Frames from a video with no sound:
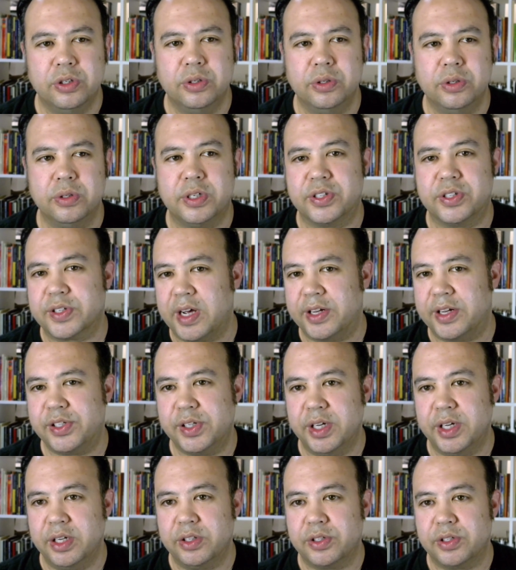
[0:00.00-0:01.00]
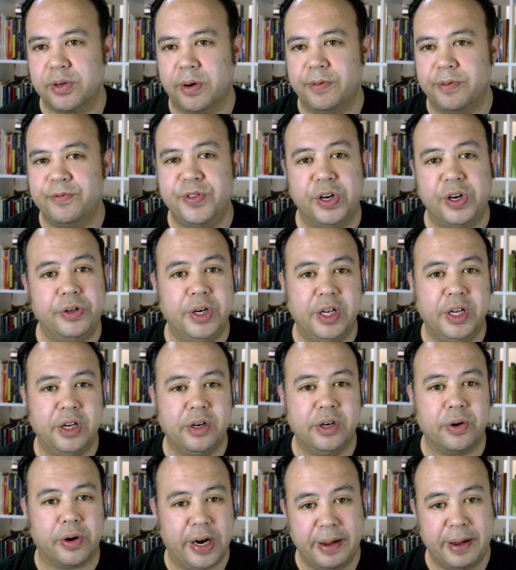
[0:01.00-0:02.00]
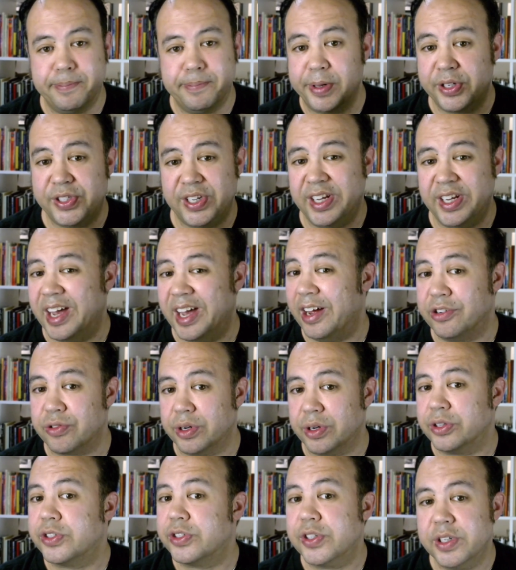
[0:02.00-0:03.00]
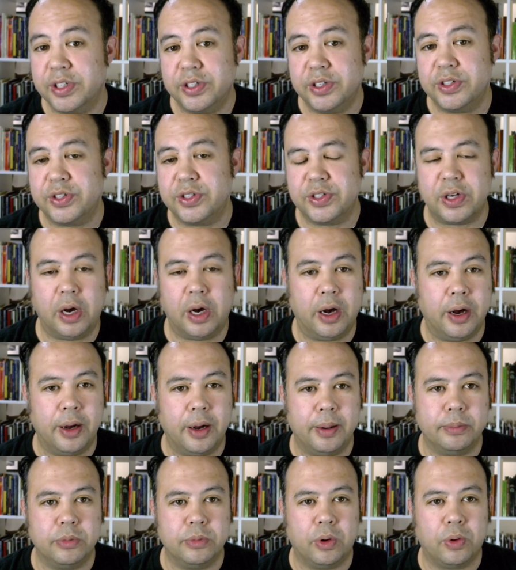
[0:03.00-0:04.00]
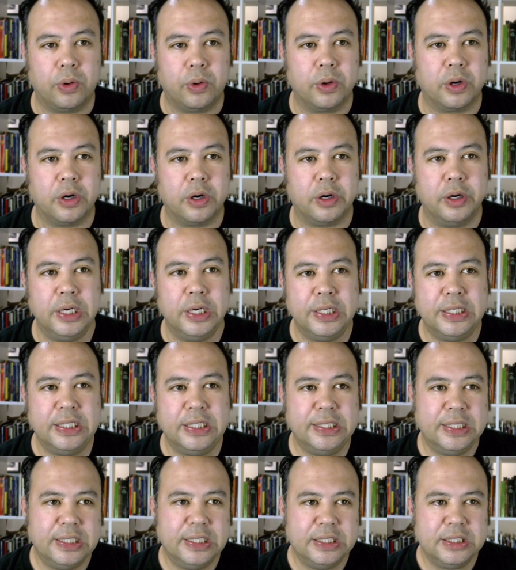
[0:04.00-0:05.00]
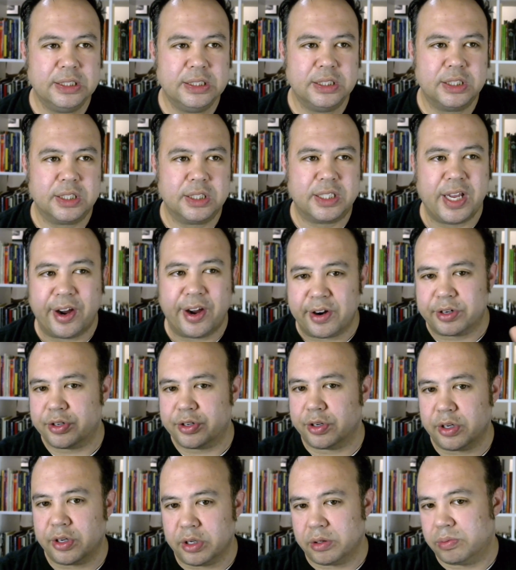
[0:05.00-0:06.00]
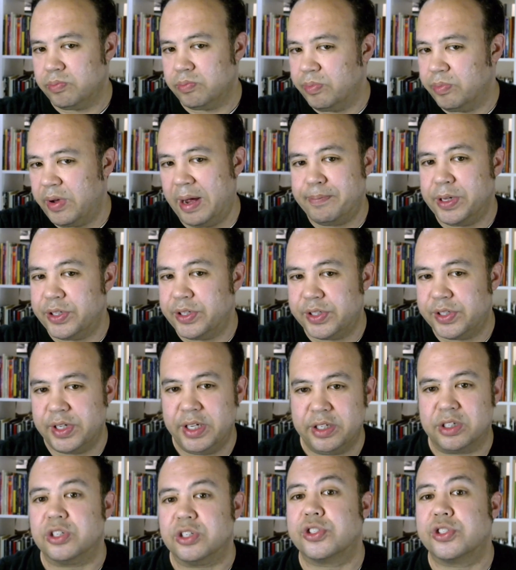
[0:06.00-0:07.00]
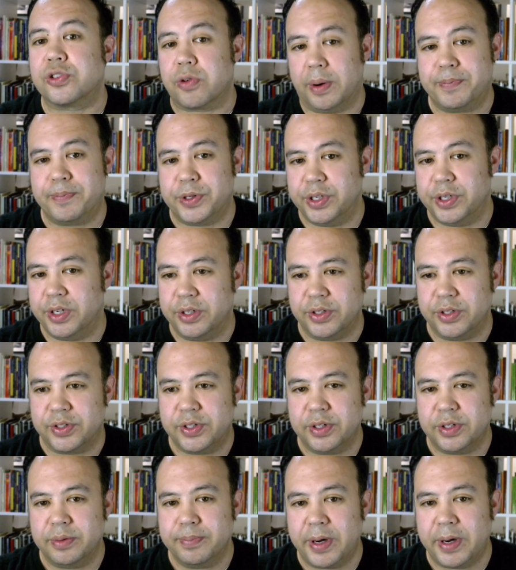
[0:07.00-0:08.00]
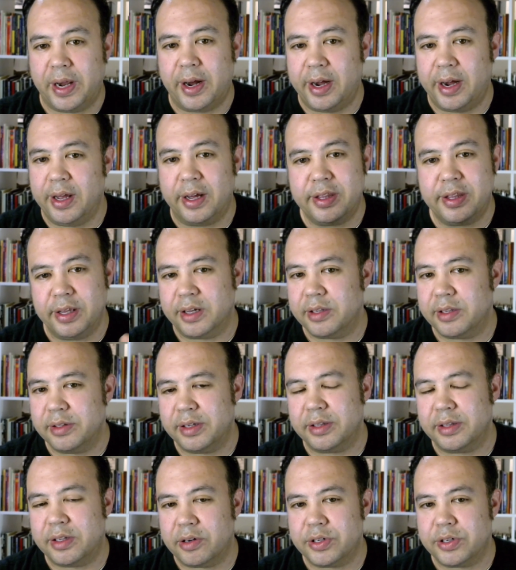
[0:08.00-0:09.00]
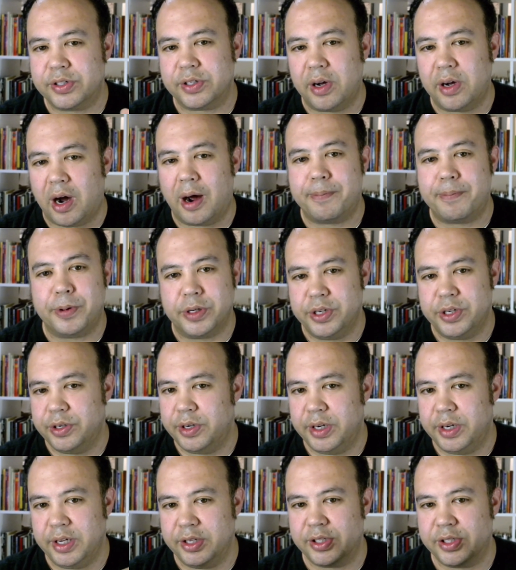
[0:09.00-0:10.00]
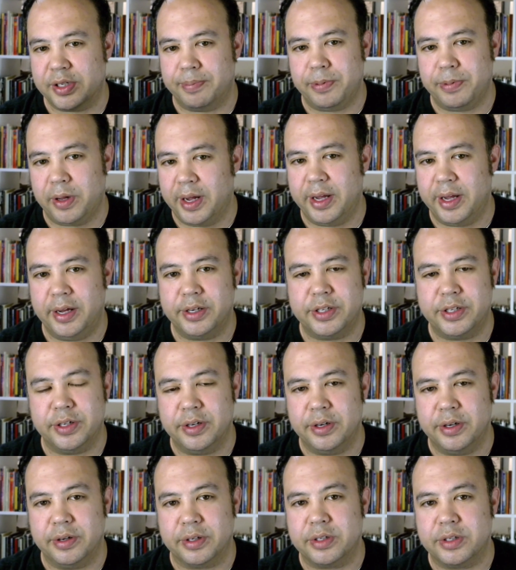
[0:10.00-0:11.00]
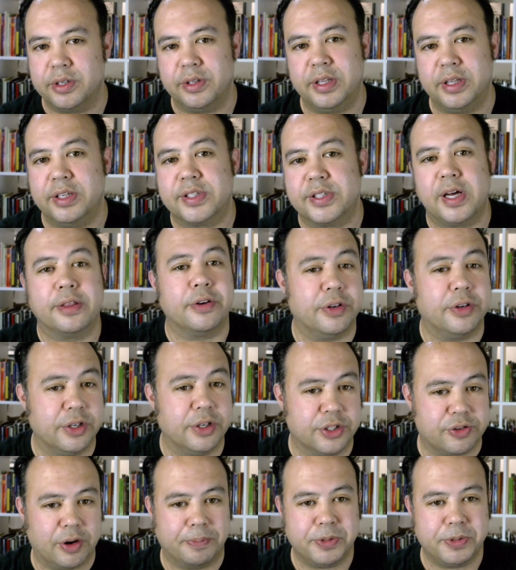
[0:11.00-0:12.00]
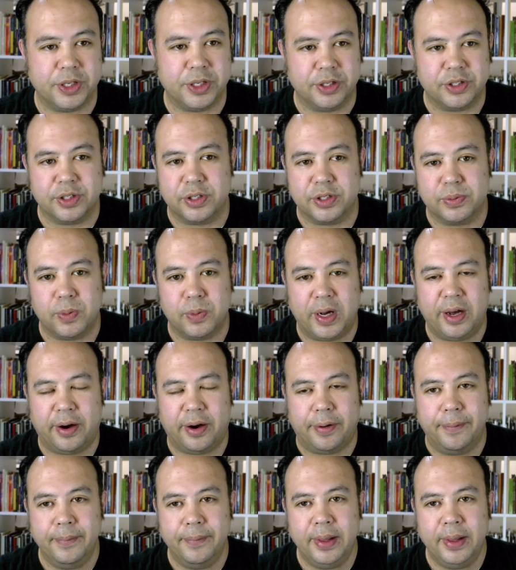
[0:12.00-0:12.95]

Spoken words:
discussing sort of villain or NPC entrances or character NPC descriptions. But I think there's opportunities to play into these other descriptions as well.